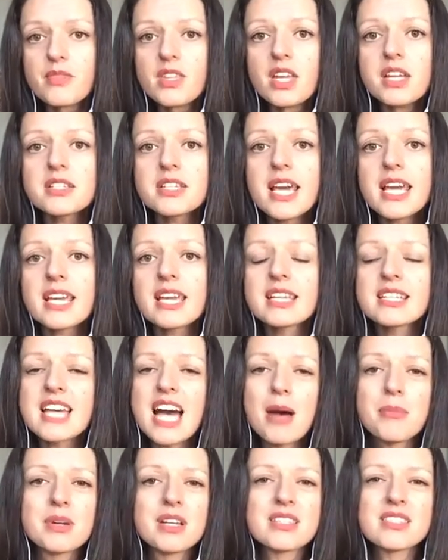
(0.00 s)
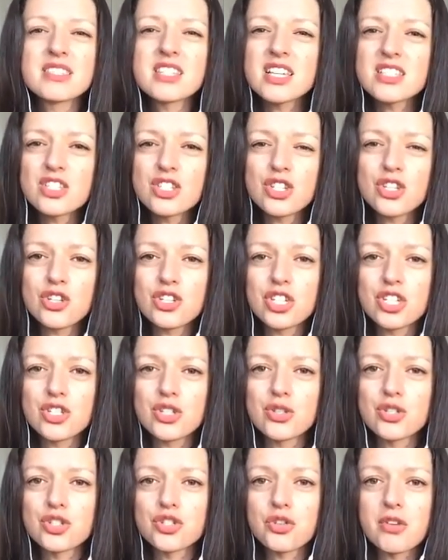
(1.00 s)
Taking tablets doesn't usually
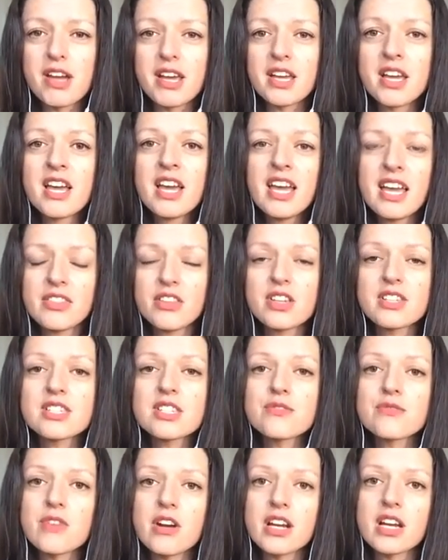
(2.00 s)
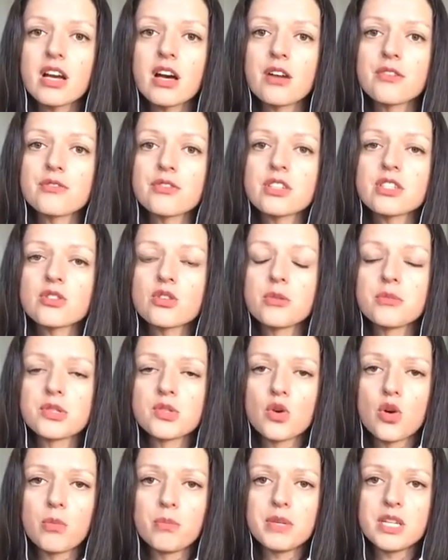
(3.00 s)
do the trick because it's very hard for us to
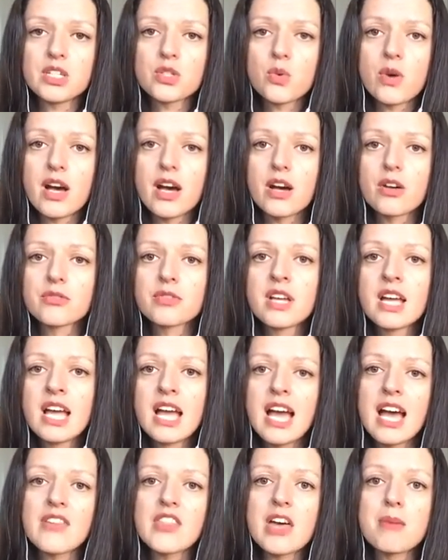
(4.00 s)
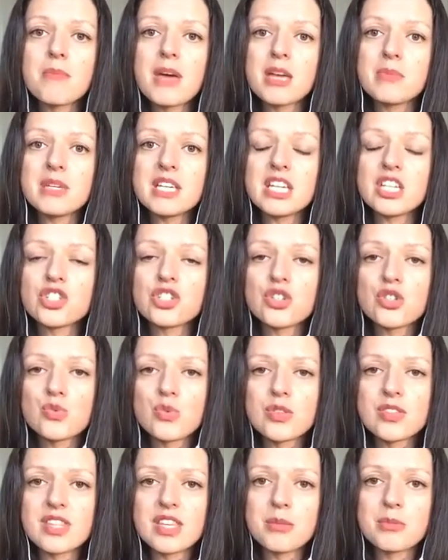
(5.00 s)
absorb B12, and there may be issues
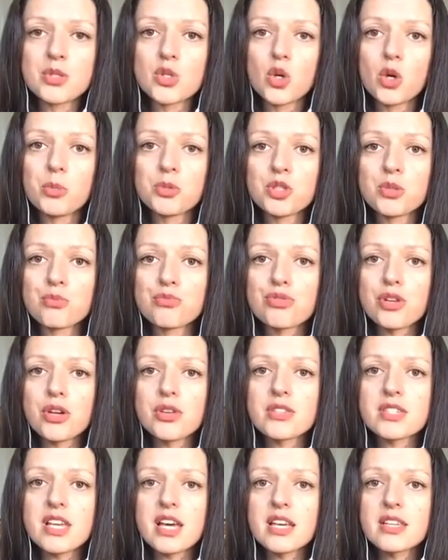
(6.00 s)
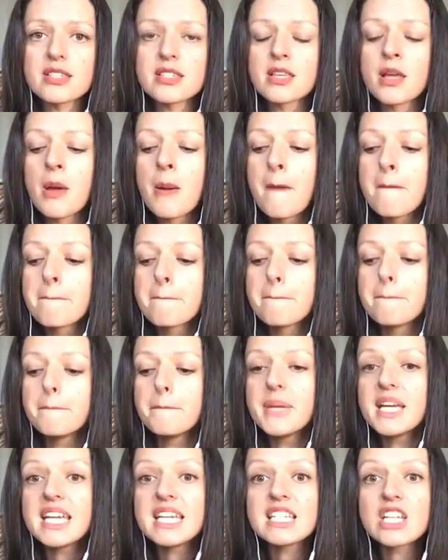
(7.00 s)
with the absorption process.
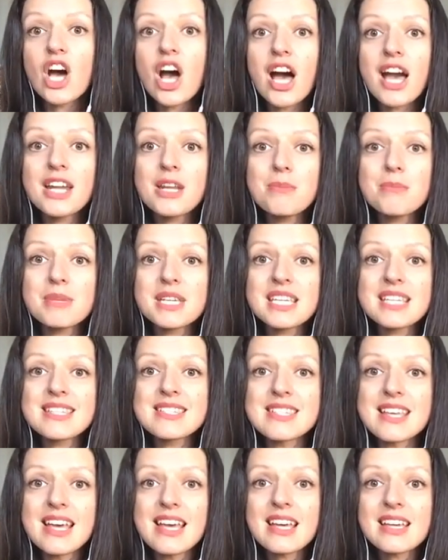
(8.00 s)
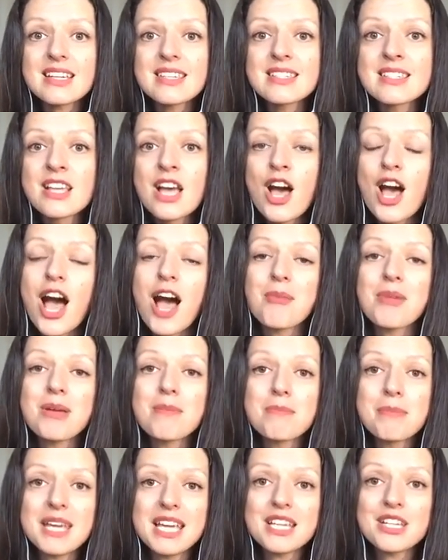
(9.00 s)
B9 and B6,
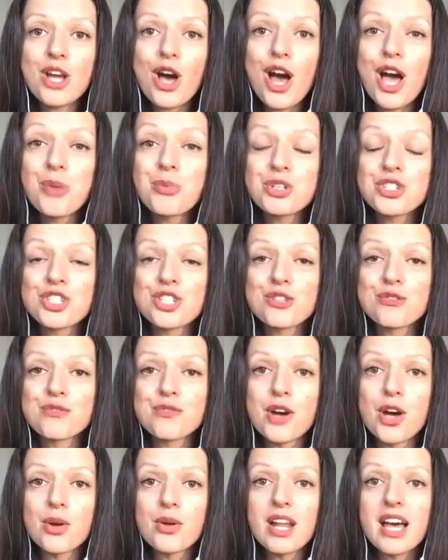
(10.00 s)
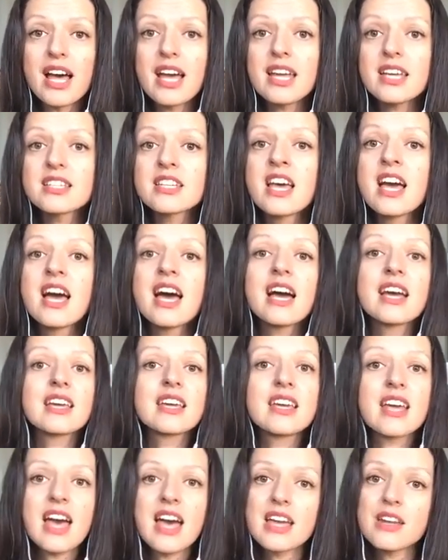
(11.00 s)
B9, which is folate,
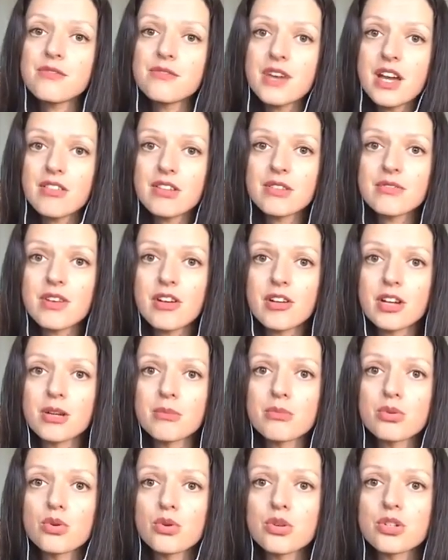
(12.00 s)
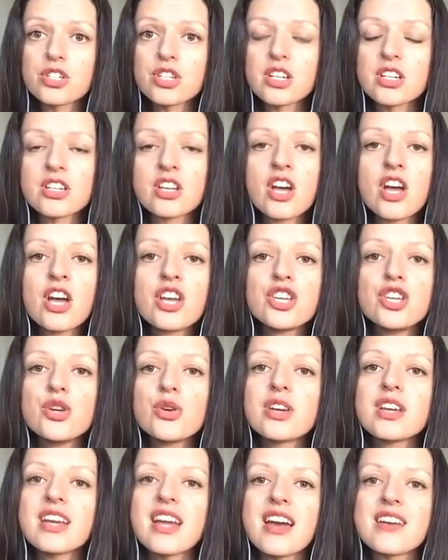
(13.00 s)
again, very, very important. You
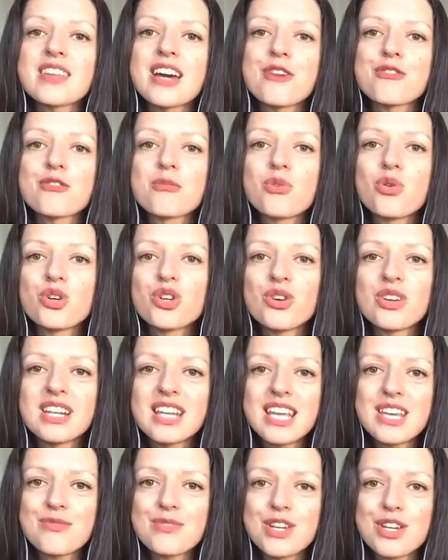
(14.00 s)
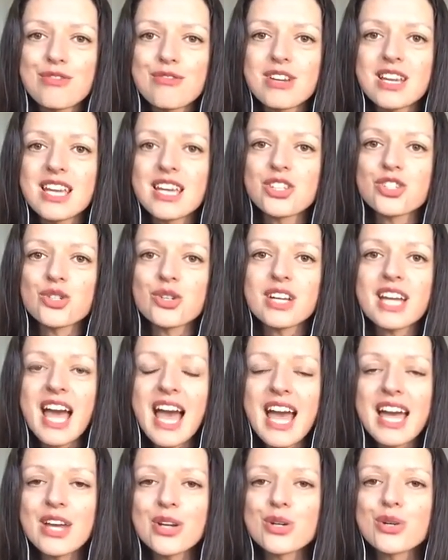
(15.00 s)
can get that from all your leafy greens, your
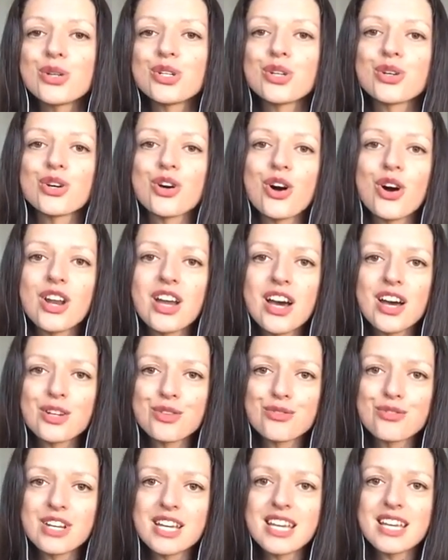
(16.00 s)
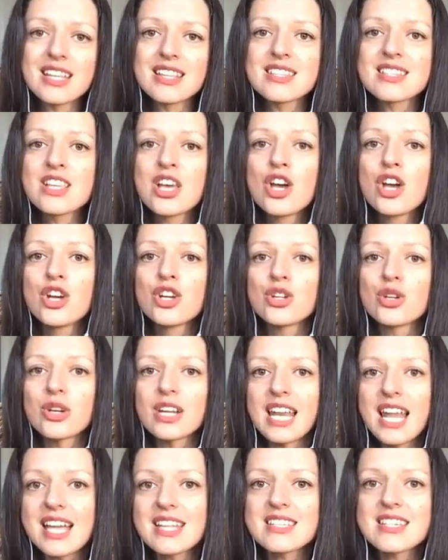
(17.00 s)
kale, your collard greens, your
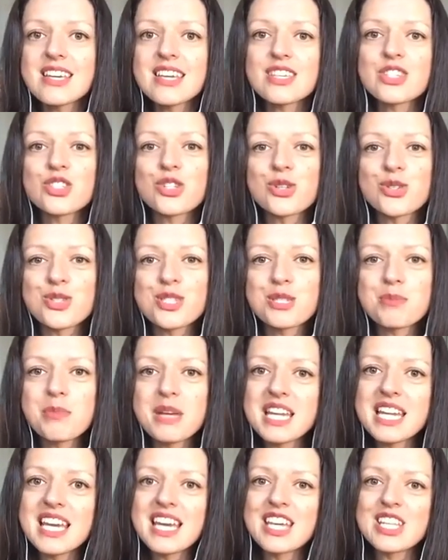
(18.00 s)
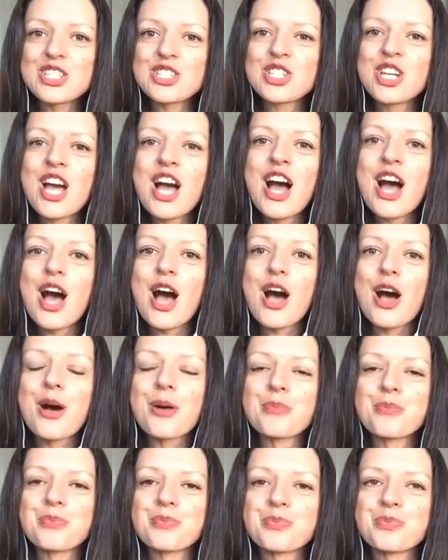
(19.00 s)
lettuce, your spinach,
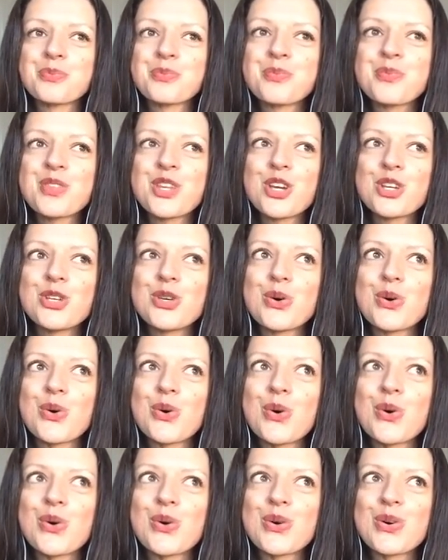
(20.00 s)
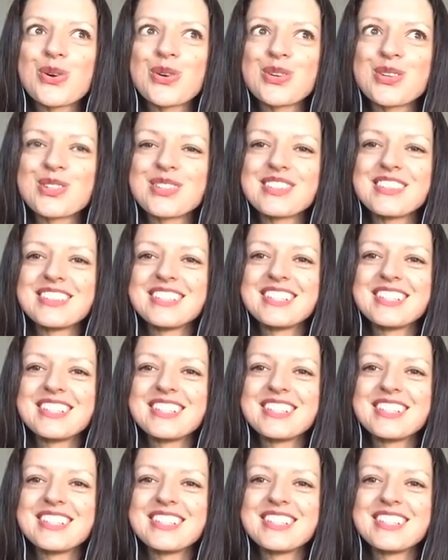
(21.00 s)
your